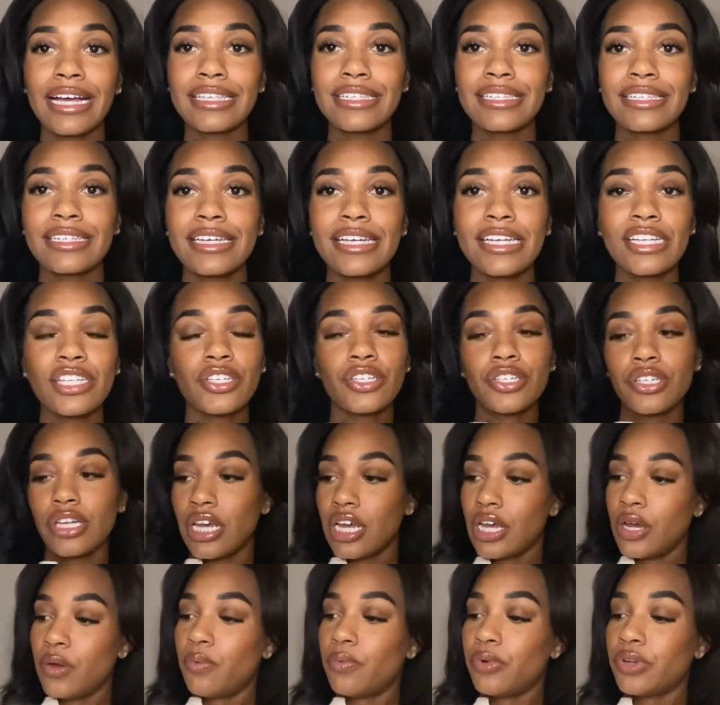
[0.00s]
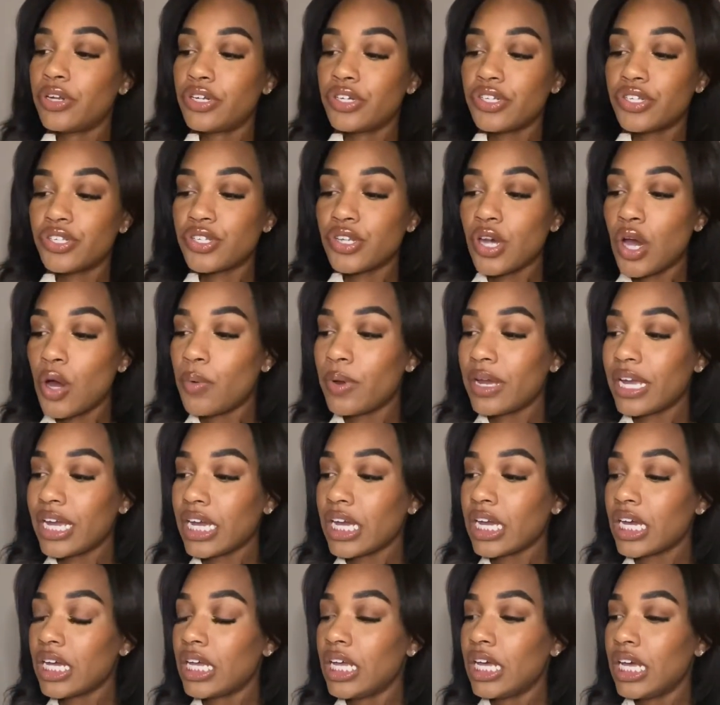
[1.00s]
stitch when you're
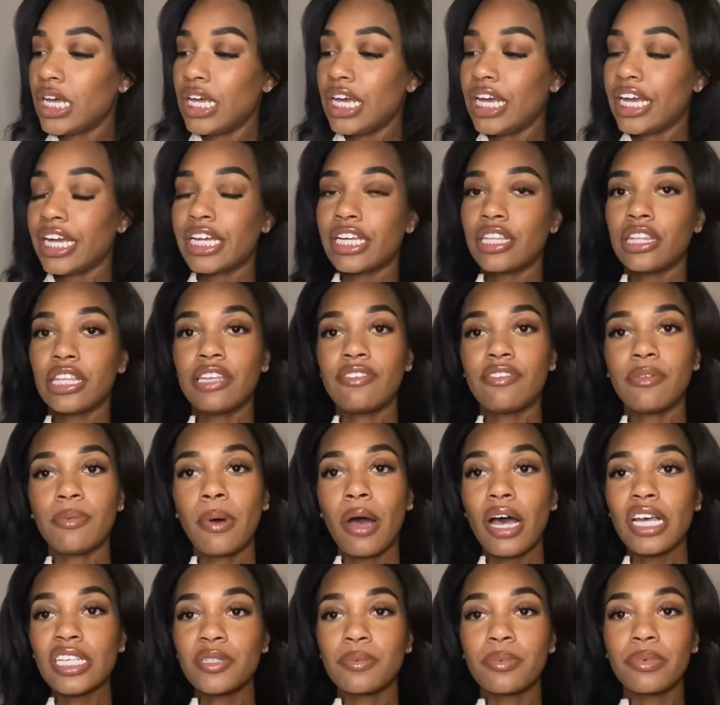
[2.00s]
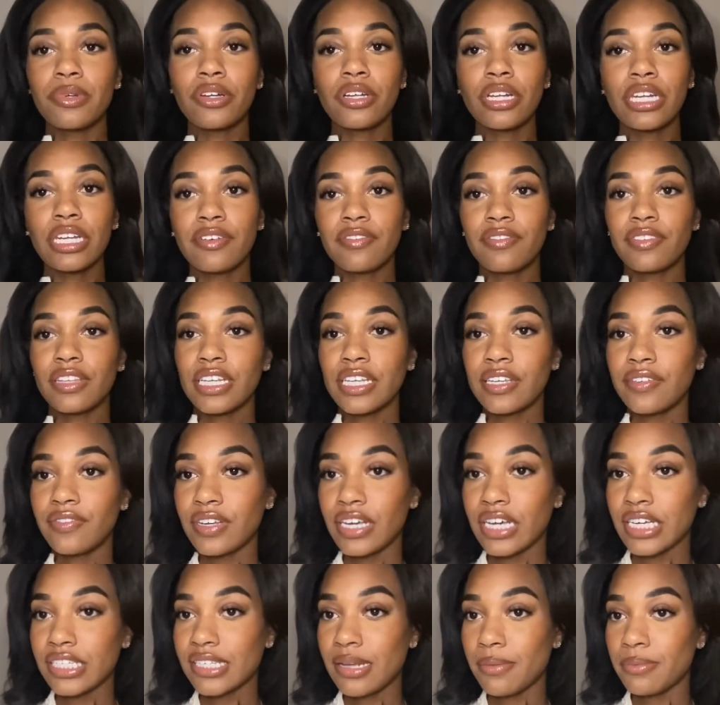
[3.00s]
sewing, it could leave a possibility of
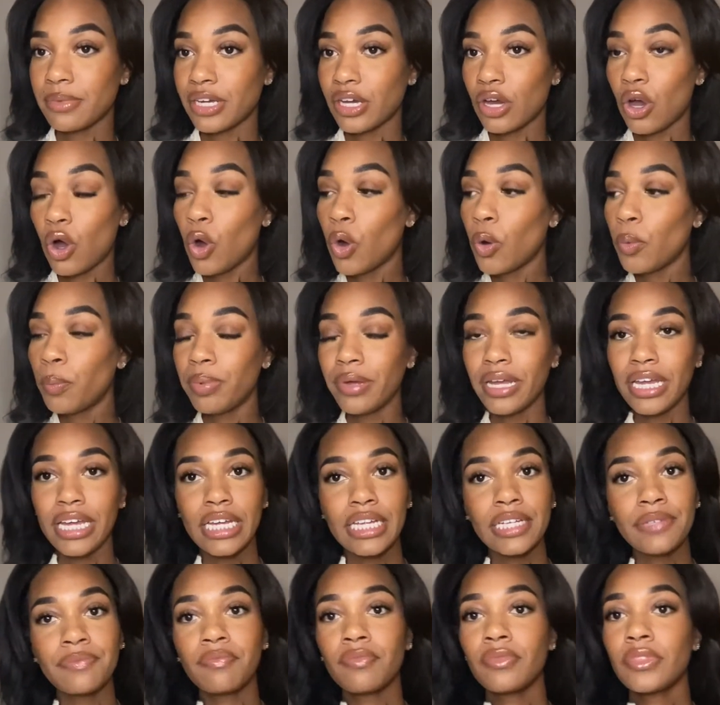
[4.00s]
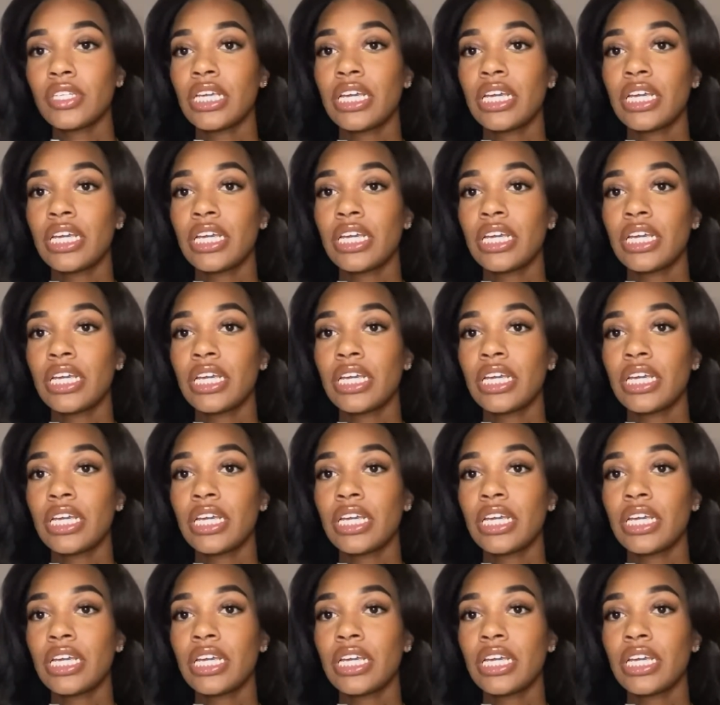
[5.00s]
leaving something open.